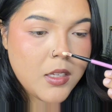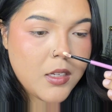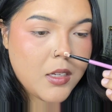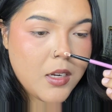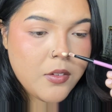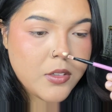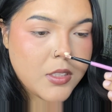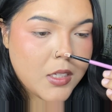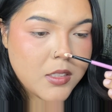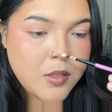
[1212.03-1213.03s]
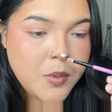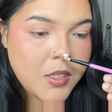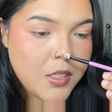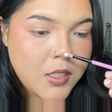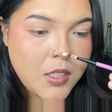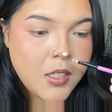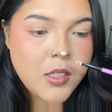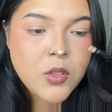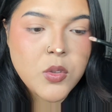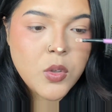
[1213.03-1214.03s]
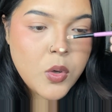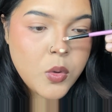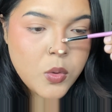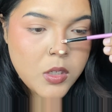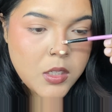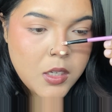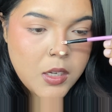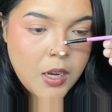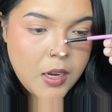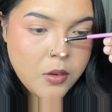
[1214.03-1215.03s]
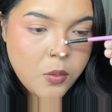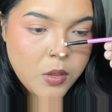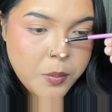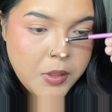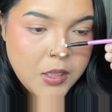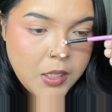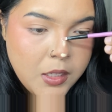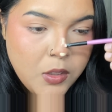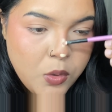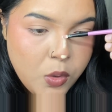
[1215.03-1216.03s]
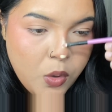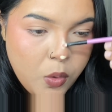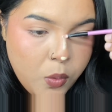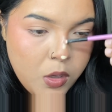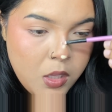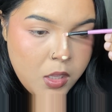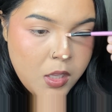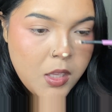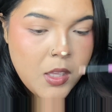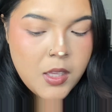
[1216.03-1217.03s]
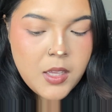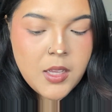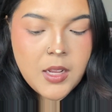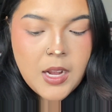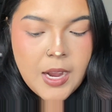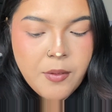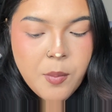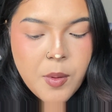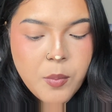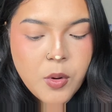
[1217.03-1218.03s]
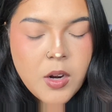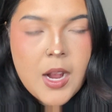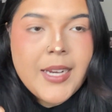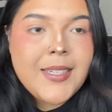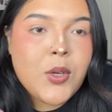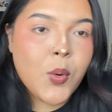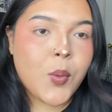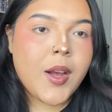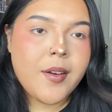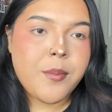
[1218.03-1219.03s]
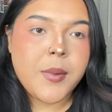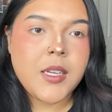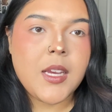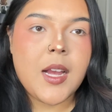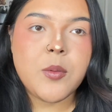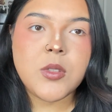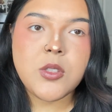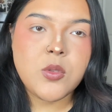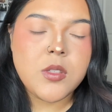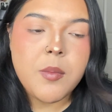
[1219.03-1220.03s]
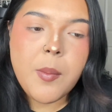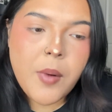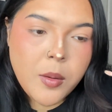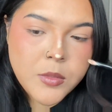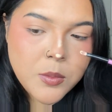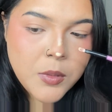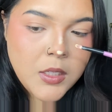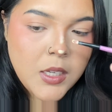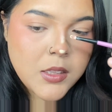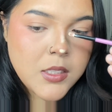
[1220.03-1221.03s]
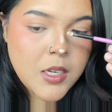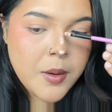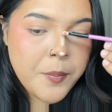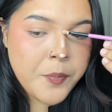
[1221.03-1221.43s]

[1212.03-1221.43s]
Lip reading: never texted me anything. So I don't want to be like, you know, I remember I don't have money. I was using my mom's money at the time,